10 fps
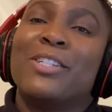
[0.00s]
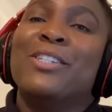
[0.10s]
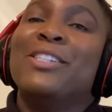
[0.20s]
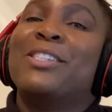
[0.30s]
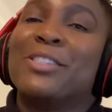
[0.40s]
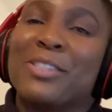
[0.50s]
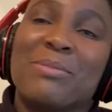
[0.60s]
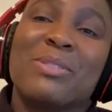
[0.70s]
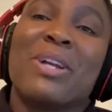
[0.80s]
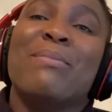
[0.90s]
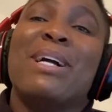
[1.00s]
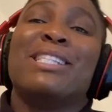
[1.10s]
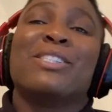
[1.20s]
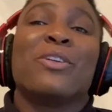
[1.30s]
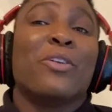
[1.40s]
to subscribe
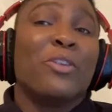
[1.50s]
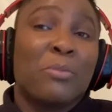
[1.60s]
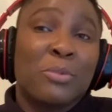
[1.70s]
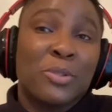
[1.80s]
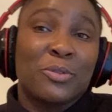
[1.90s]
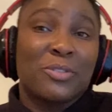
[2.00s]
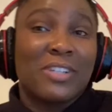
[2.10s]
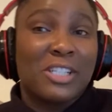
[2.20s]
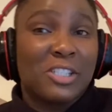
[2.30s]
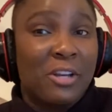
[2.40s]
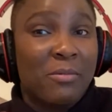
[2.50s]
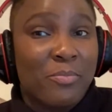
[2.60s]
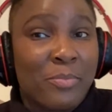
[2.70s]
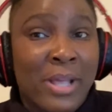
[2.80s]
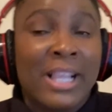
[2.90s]
and to turn on the post notification
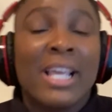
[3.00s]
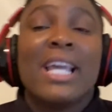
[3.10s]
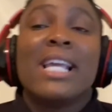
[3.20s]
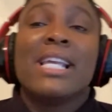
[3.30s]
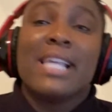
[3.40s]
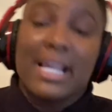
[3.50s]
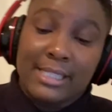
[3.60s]
bell yes